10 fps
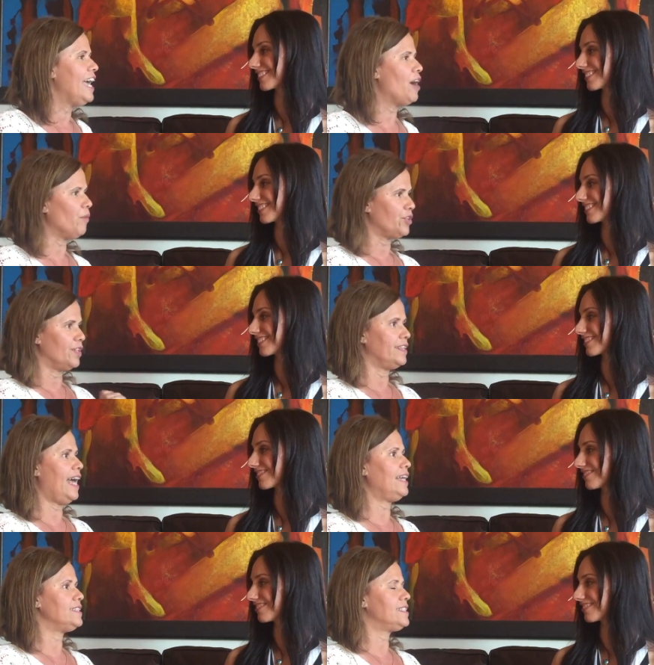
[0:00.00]
Speaker 1: And when you're
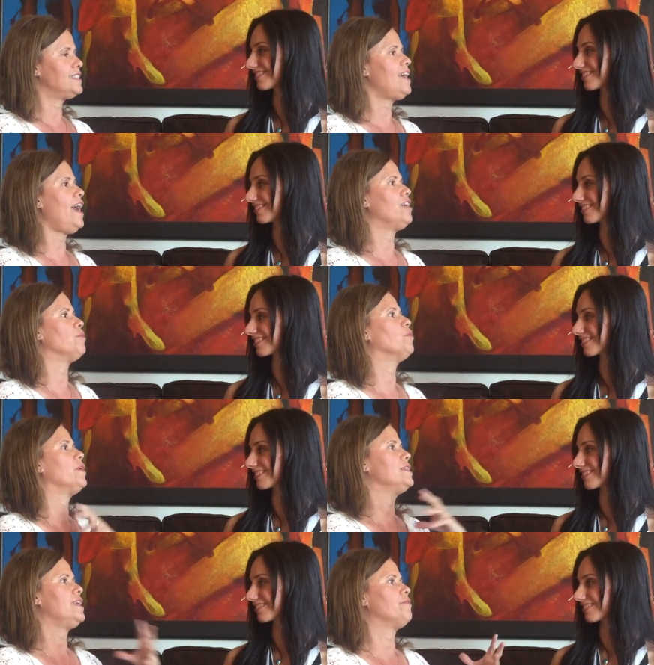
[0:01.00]
that tight, well,
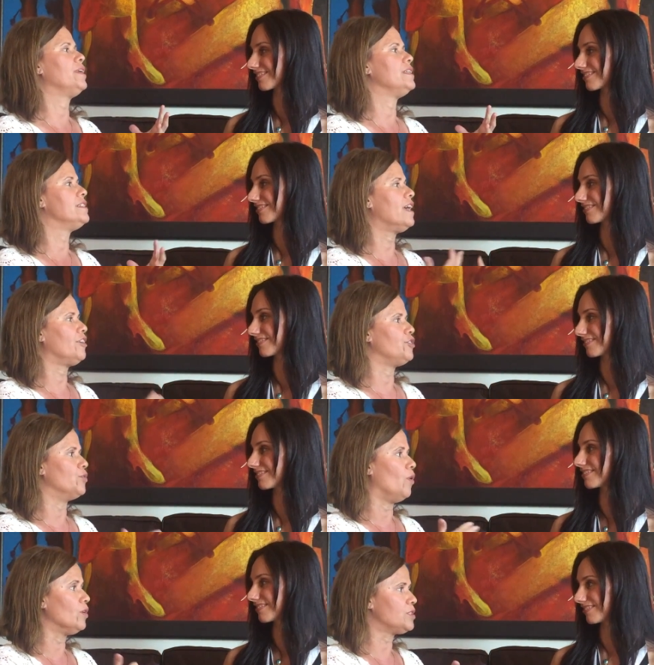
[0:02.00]
what is that really telling
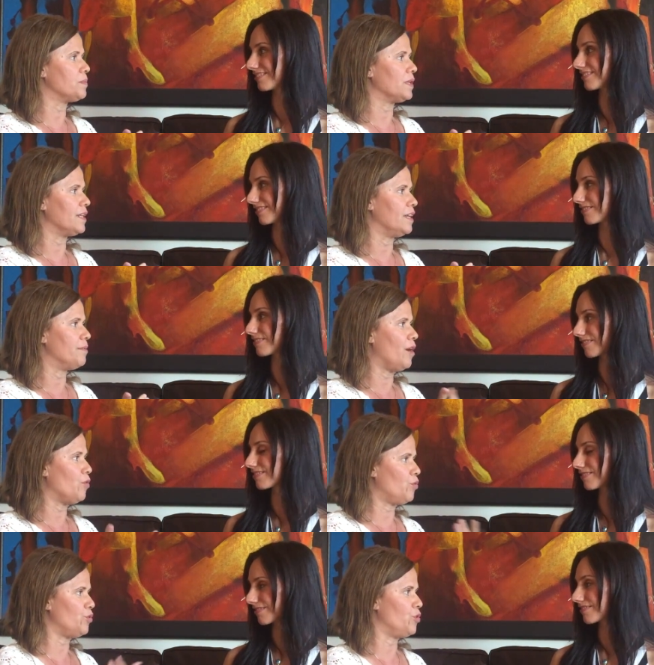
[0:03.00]
you ultimately
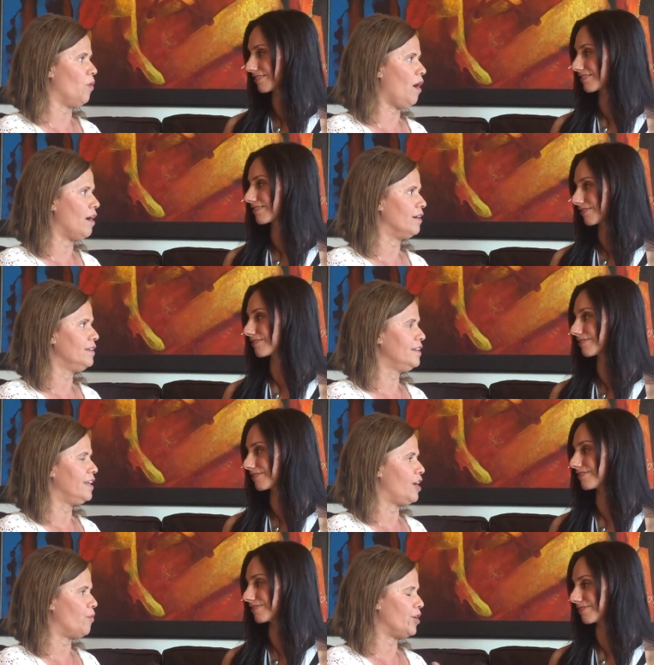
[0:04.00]
about who you are mm
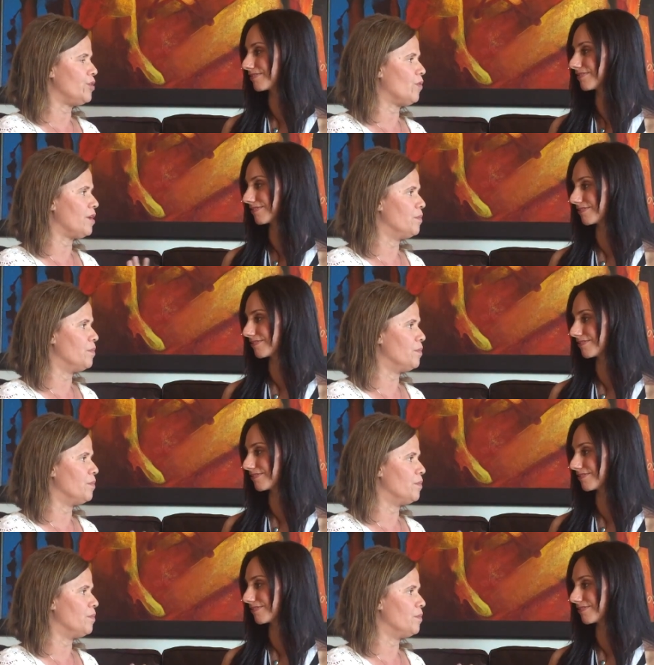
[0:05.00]
-hmm. and where you are